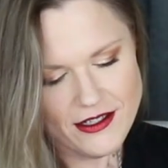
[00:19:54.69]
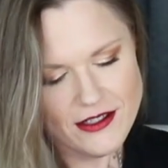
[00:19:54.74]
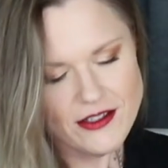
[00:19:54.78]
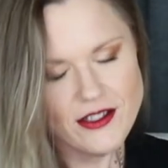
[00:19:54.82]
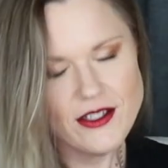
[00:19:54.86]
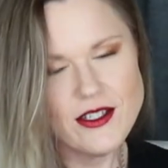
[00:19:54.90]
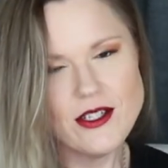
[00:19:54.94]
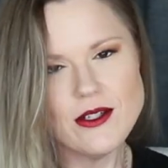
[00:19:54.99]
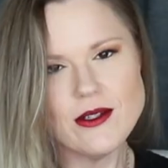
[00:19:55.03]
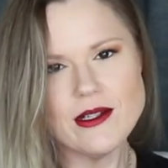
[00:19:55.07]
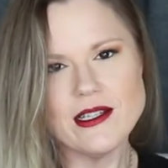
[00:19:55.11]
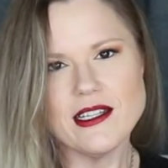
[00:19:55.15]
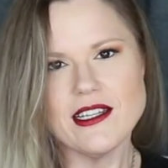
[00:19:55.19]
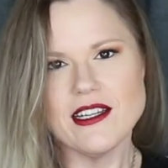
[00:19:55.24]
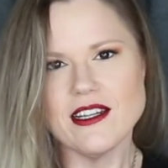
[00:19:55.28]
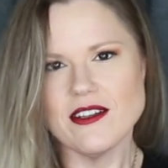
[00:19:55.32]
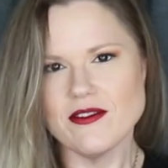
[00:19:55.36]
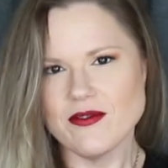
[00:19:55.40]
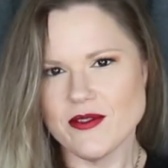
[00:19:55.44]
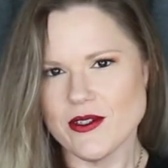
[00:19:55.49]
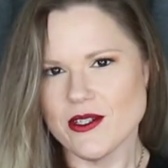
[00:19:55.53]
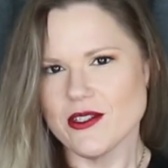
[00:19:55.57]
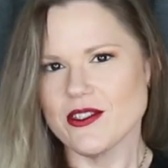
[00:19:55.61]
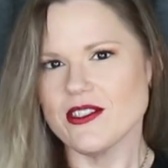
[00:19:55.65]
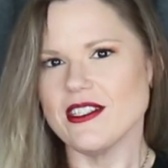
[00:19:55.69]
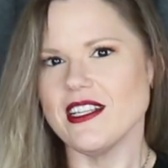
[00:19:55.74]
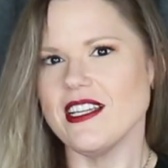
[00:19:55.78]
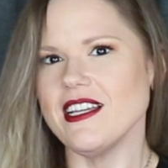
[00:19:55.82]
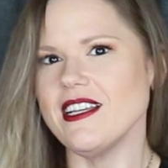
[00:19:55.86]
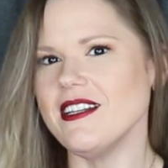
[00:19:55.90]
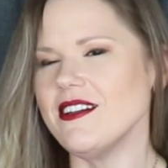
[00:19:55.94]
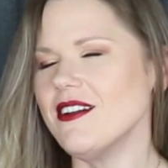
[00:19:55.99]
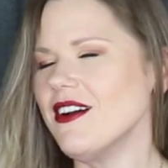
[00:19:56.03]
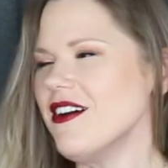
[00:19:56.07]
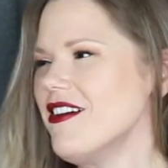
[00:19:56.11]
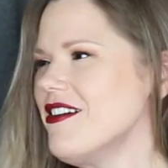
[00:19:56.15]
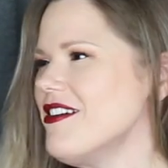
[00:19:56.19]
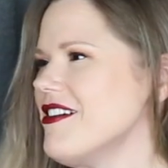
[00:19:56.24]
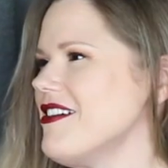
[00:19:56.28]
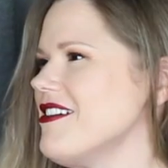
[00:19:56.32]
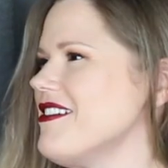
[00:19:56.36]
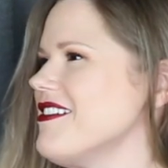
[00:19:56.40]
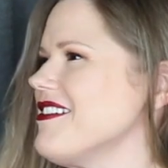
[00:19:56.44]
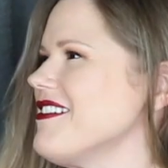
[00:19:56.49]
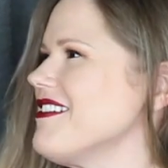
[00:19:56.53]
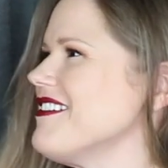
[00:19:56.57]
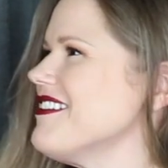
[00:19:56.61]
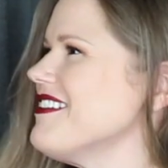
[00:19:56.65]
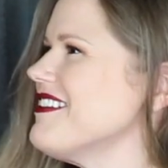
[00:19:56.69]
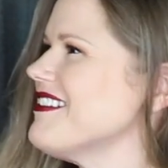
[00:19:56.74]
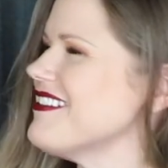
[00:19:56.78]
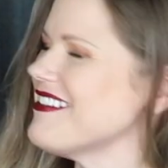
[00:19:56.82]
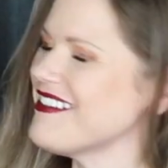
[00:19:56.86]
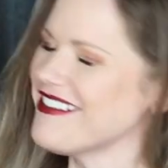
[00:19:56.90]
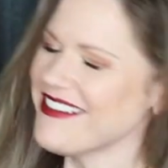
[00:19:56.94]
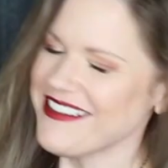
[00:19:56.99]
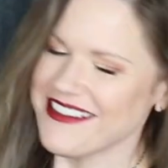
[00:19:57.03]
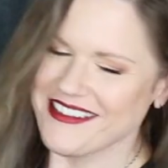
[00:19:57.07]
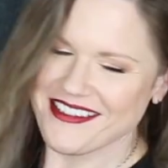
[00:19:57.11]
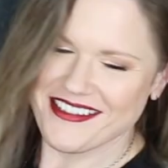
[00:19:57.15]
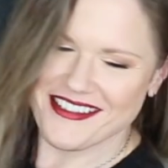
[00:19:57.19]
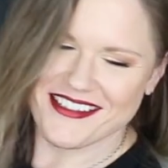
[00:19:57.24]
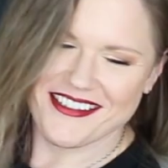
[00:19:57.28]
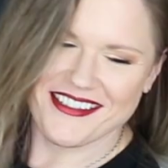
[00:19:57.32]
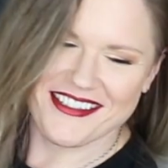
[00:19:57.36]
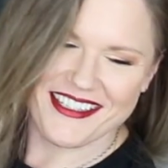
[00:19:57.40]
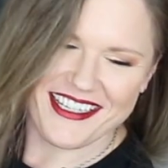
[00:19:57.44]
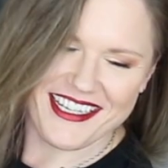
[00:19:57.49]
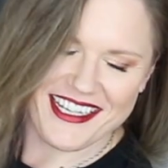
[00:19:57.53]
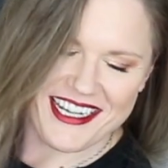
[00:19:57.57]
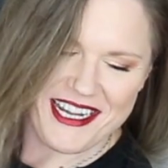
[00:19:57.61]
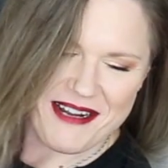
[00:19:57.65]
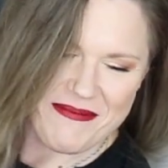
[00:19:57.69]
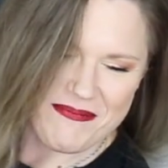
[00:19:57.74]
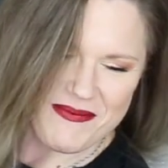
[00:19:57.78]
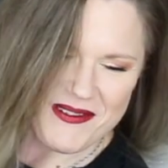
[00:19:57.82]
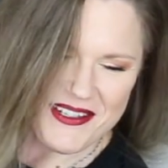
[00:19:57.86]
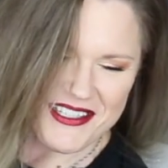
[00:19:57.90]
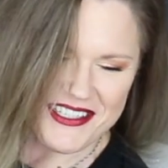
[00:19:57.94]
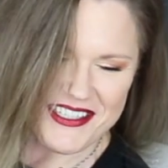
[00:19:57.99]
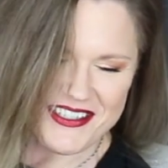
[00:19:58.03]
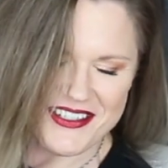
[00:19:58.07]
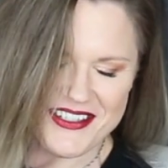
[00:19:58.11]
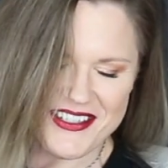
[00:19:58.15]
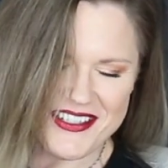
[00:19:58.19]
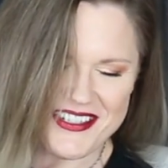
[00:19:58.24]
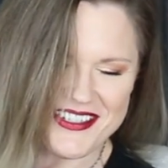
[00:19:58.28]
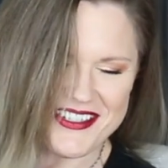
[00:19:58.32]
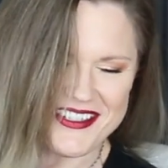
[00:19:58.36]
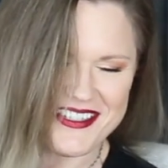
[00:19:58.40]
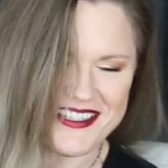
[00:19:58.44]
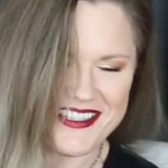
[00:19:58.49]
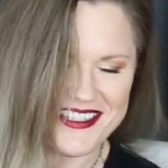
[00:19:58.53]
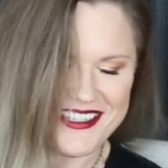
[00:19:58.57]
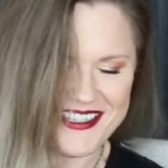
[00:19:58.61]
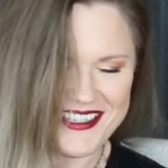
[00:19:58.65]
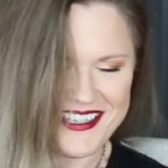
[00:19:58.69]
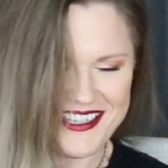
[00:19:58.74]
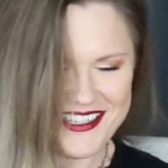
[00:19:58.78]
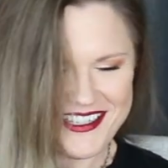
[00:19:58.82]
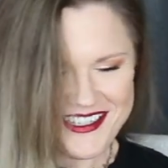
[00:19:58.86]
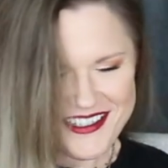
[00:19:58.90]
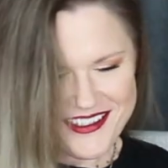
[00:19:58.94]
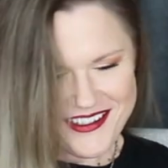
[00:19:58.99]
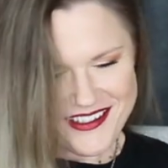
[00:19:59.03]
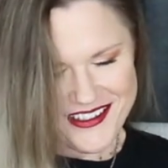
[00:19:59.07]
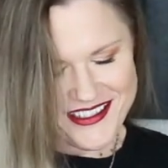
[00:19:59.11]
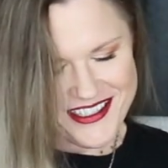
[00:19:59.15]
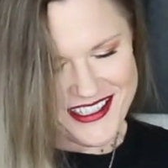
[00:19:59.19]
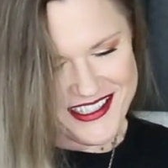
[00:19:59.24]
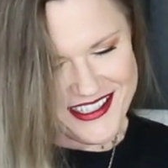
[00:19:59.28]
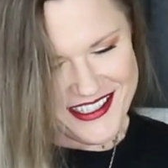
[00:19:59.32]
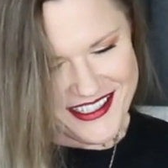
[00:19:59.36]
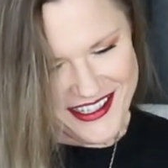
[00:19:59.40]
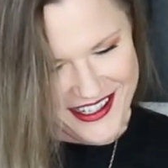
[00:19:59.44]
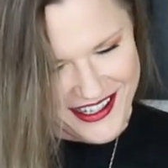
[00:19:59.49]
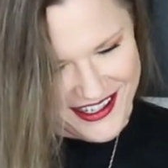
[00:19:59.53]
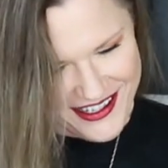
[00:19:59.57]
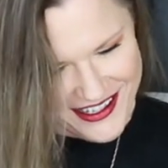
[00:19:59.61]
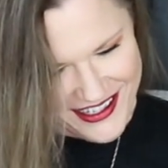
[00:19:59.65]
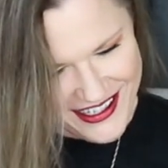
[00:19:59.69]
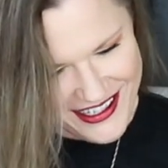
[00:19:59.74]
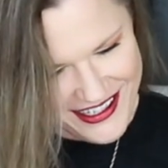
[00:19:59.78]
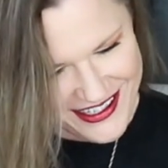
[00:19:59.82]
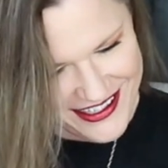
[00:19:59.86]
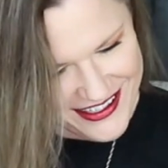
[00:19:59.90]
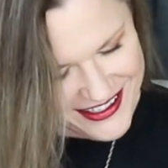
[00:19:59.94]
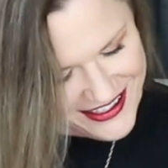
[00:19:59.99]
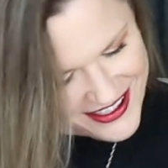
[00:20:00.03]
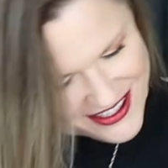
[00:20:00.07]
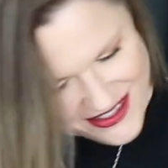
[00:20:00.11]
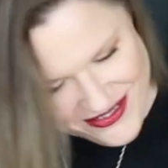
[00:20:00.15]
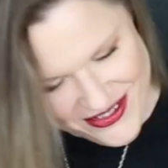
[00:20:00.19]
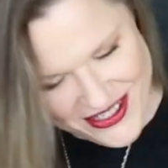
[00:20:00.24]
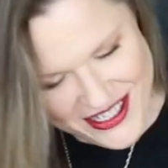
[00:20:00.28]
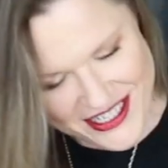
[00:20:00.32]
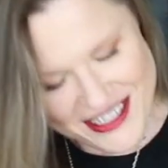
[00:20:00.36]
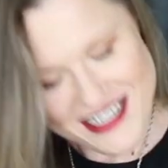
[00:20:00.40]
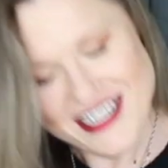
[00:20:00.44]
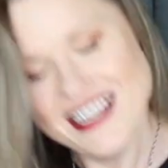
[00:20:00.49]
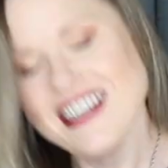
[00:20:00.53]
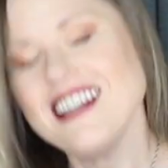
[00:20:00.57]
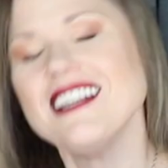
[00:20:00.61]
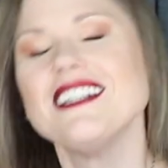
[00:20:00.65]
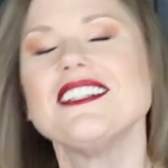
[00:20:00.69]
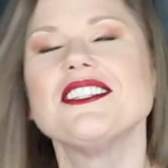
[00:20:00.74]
You're going out first date. Oh, Capricorn. Hell yeah. I love it.